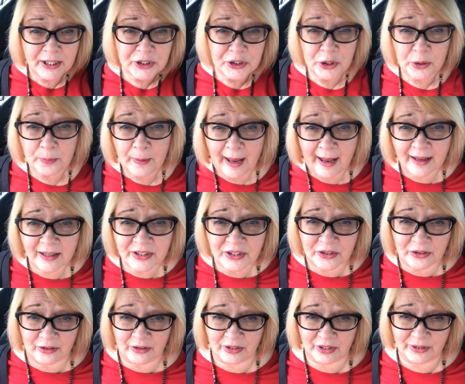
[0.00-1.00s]
your
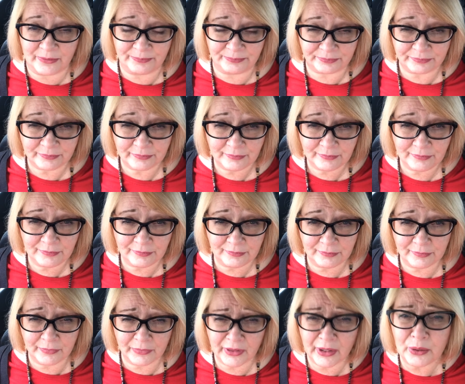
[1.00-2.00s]
pastors.
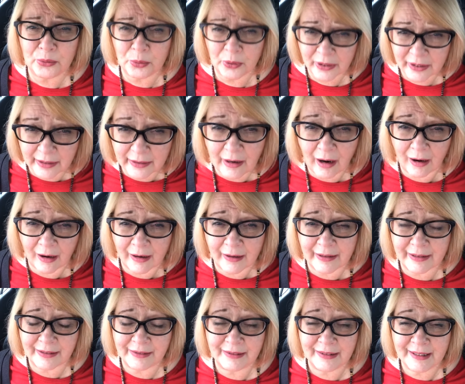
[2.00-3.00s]
They're working
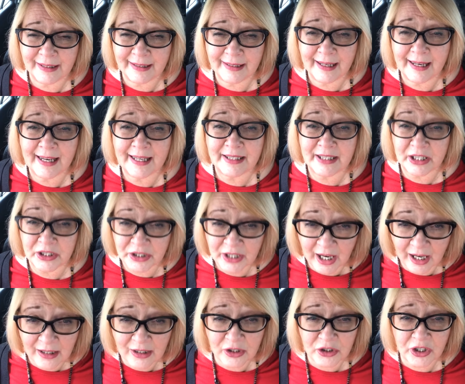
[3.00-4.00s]
hard. It's a
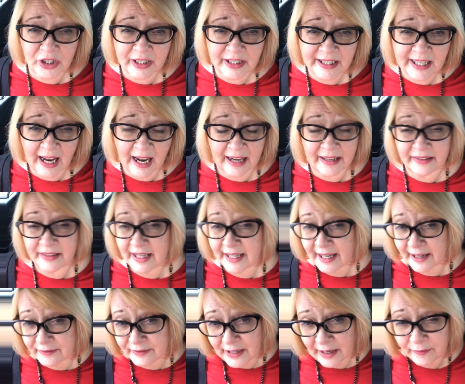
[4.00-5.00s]
challenging sign. They
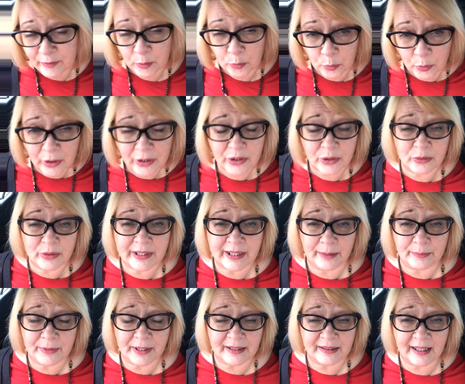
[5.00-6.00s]
have never worked through
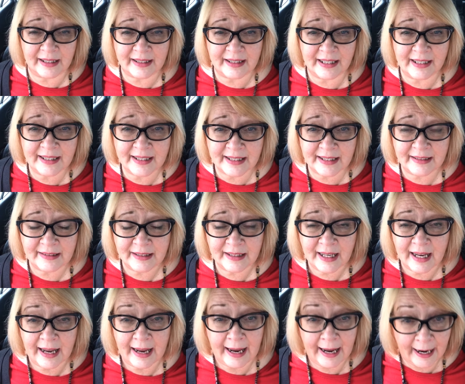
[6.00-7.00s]
something like this
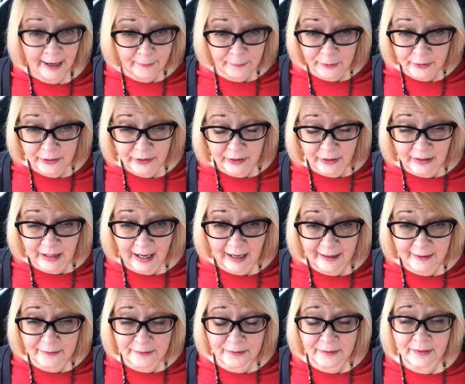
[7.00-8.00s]
ever in their
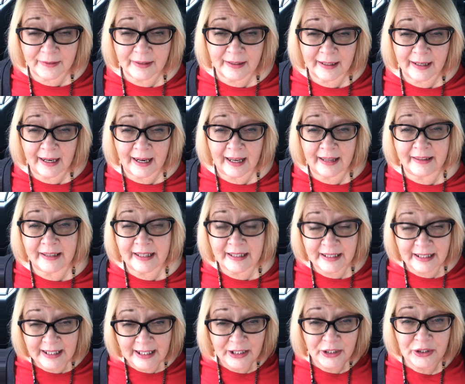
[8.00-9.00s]
life, and they
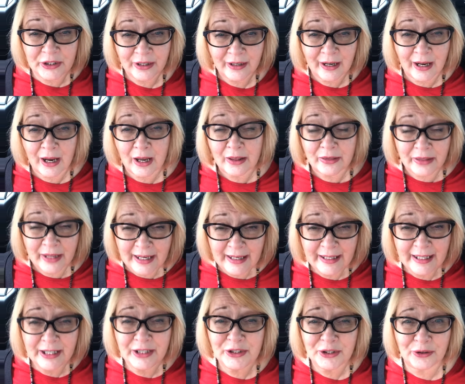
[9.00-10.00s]
need
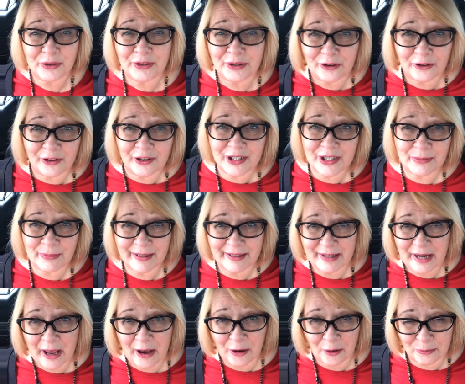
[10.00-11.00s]
your encouragement and
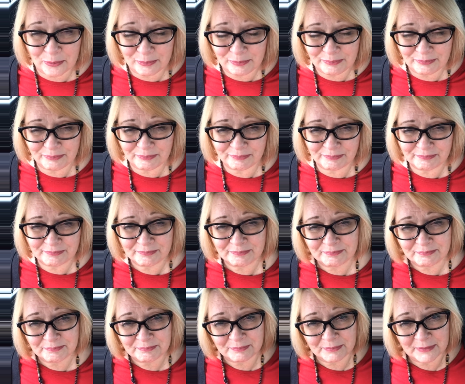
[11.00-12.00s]
help.
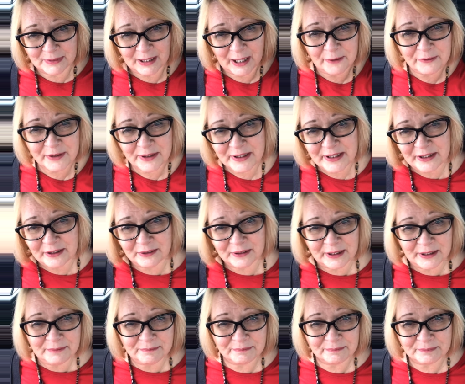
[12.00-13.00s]
Love you
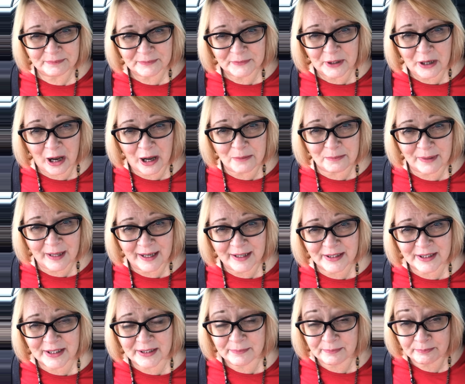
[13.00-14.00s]
dearly. God
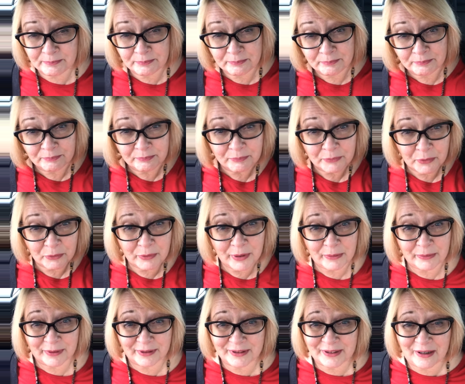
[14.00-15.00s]
bless. We
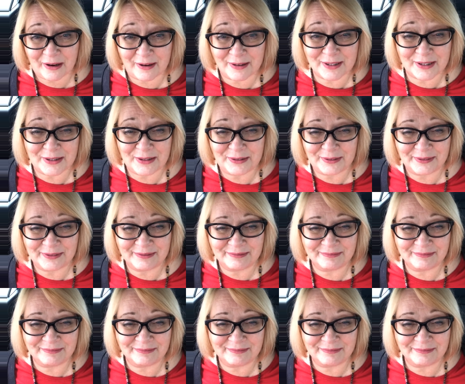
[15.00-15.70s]
will talk soon.